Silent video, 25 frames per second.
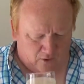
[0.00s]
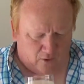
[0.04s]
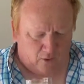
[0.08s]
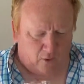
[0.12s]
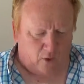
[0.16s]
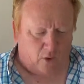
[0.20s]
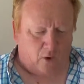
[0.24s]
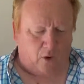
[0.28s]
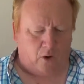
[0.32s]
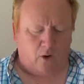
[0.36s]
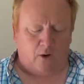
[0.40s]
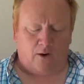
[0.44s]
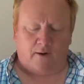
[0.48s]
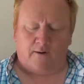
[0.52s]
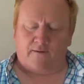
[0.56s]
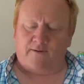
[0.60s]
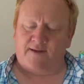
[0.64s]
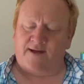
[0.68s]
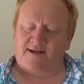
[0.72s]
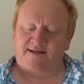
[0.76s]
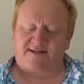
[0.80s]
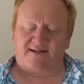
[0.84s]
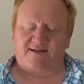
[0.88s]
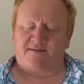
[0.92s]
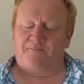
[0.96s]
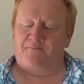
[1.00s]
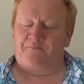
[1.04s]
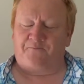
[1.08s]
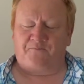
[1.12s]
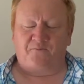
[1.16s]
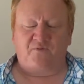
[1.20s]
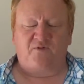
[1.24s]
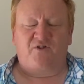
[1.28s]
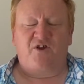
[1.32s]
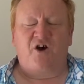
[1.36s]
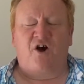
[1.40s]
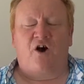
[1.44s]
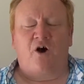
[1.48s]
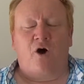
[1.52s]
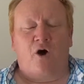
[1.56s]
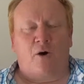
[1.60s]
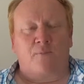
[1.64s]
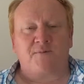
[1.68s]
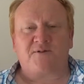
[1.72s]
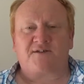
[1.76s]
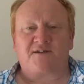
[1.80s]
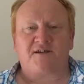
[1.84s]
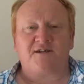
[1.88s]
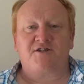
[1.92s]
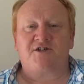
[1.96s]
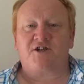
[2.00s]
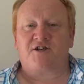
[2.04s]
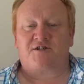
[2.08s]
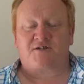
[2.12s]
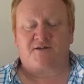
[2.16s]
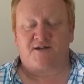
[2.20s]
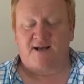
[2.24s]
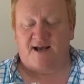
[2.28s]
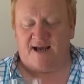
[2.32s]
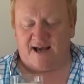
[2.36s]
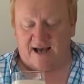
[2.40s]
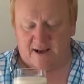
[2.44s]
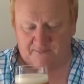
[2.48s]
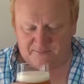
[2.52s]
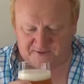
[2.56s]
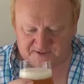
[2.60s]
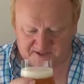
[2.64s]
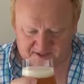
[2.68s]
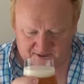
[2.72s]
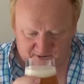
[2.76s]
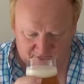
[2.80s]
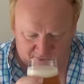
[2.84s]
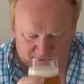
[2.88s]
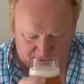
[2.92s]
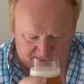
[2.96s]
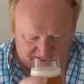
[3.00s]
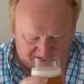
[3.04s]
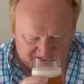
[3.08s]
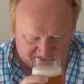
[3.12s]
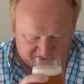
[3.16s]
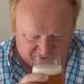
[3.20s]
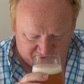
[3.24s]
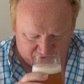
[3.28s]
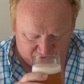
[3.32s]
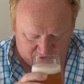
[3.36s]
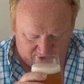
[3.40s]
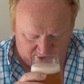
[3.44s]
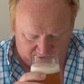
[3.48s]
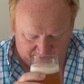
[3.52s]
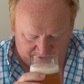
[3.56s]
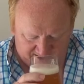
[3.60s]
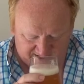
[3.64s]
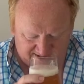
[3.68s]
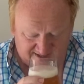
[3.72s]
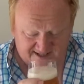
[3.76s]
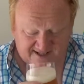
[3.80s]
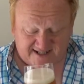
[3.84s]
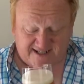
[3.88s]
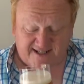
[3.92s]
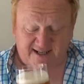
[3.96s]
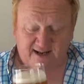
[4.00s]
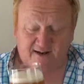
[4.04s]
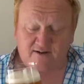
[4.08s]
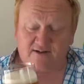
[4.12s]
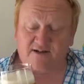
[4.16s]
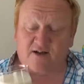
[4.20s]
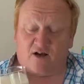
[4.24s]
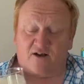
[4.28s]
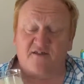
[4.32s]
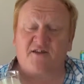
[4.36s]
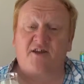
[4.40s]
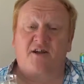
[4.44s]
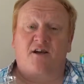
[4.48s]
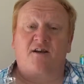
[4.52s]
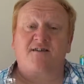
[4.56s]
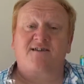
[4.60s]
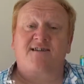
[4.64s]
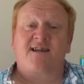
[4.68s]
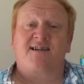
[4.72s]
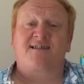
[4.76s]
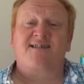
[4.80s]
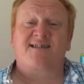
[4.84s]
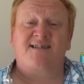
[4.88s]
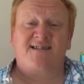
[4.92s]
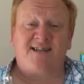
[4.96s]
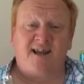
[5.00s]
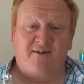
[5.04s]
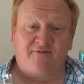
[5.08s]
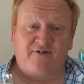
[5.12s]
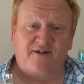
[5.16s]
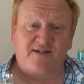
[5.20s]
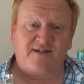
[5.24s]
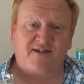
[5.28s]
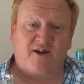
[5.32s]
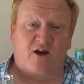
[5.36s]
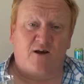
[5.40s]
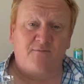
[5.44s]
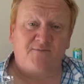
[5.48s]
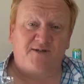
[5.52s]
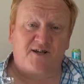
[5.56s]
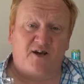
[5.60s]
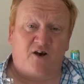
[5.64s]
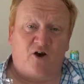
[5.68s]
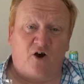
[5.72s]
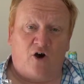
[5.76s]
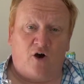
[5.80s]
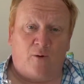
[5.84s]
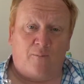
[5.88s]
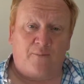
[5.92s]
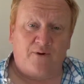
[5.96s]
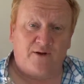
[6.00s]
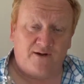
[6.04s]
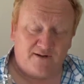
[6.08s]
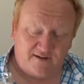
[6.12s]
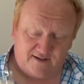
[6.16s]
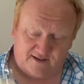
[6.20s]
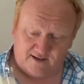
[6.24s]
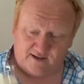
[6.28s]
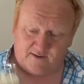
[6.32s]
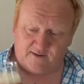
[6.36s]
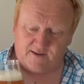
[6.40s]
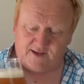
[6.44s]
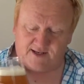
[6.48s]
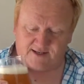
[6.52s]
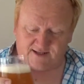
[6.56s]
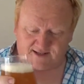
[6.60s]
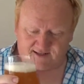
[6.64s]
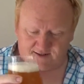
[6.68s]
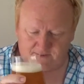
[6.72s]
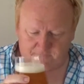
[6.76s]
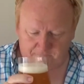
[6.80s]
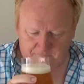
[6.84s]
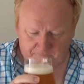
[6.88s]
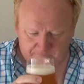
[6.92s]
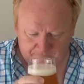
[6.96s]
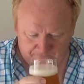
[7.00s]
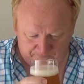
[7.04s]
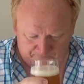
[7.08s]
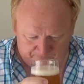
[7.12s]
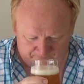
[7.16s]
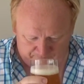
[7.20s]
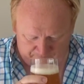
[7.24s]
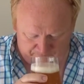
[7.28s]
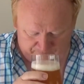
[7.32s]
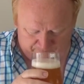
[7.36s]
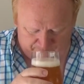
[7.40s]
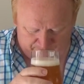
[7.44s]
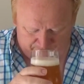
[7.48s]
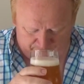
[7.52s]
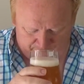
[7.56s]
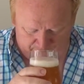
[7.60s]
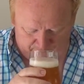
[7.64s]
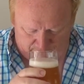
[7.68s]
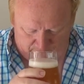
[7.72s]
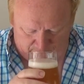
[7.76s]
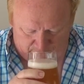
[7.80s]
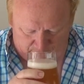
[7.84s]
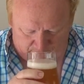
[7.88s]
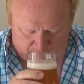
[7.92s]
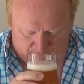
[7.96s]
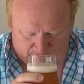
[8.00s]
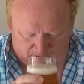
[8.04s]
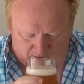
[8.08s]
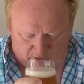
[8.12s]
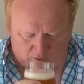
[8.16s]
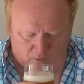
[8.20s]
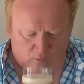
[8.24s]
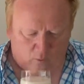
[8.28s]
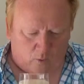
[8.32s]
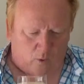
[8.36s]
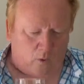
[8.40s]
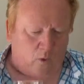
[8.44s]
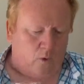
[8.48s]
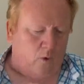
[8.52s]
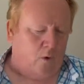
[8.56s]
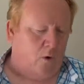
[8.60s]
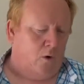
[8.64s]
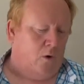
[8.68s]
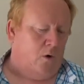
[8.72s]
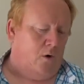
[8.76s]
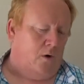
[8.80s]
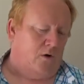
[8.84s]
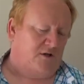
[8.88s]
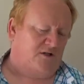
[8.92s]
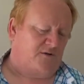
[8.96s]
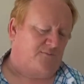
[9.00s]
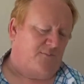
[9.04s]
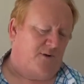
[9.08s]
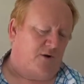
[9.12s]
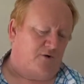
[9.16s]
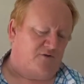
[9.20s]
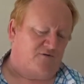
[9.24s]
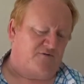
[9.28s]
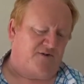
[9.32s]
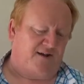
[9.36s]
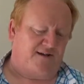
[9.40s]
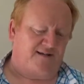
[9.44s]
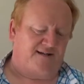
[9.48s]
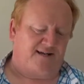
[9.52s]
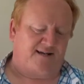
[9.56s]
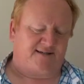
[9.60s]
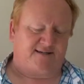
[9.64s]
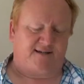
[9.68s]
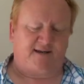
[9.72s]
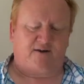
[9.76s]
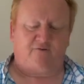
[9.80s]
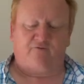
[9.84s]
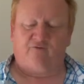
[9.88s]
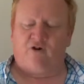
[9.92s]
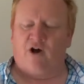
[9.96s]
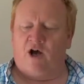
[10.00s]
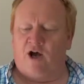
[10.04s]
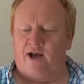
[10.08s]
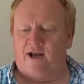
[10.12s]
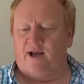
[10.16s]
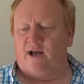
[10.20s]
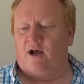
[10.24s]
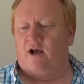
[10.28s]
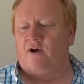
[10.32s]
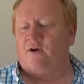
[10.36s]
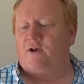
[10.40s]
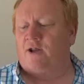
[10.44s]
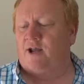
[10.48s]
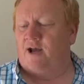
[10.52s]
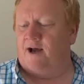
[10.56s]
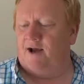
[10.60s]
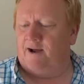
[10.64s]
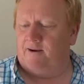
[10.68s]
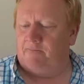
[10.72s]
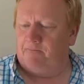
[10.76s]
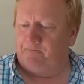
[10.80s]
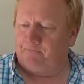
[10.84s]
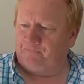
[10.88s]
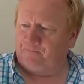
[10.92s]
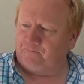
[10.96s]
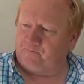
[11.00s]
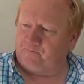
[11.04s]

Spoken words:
Oh, that's... The hops are just absolutely screaming. I think I said 7 types of hop in this. Oh, smells fantastic. Right, okay.